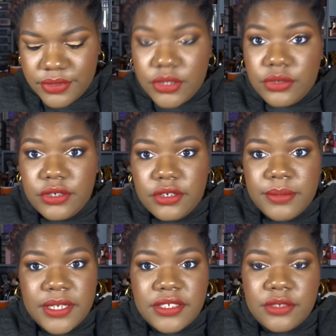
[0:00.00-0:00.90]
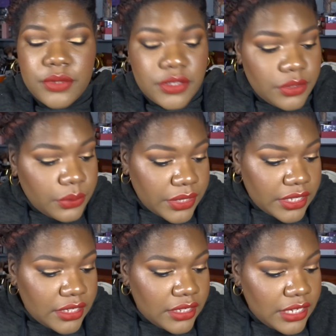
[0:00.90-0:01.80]
Good, because it was
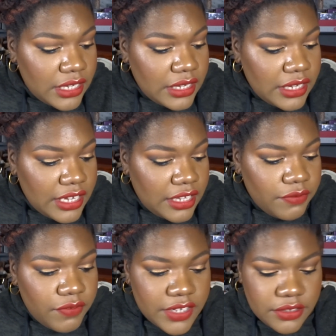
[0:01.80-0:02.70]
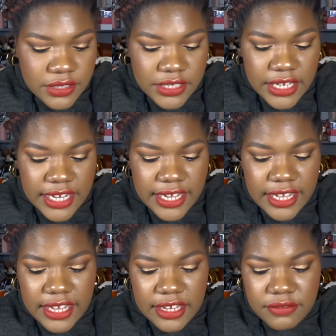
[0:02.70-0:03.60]
annoying. And finally, I
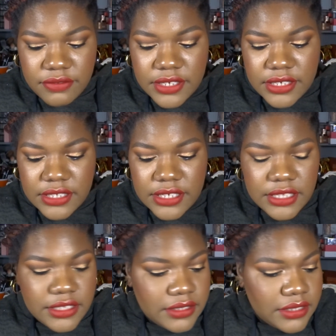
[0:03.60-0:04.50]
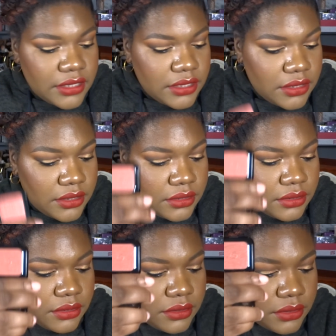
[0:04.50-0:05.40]
have these
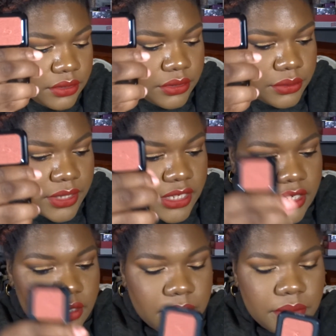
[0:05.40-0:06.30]
3